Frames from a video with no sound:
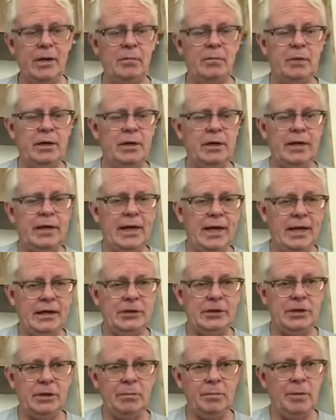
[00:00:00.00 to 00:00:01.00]
But in the
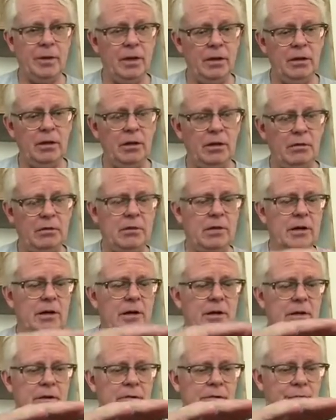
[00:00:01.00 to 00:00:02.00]
case of the pillow,
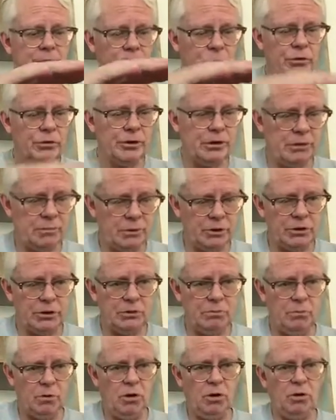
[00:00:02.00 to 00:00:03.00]
the force is much
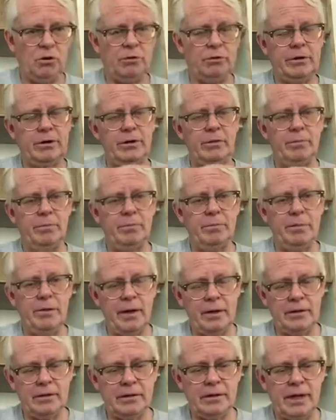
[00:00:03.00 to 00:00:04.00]
smaller and
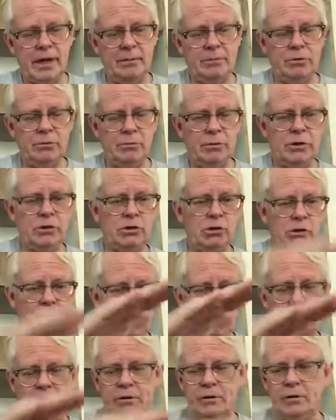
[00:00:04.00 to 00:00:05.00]
the time is much
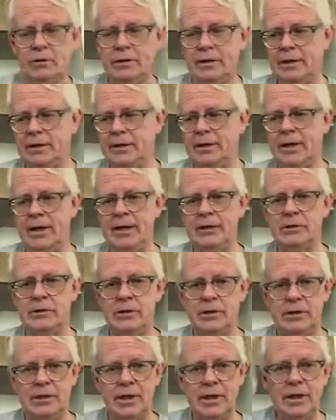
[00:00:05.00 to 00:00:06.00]
longer. And in the case
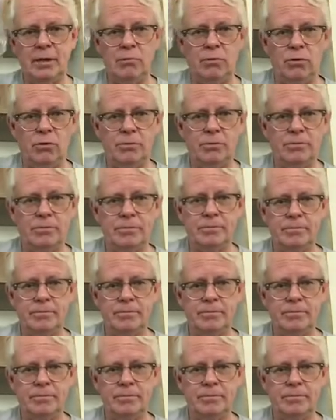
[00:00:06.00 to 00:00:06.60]
of the table,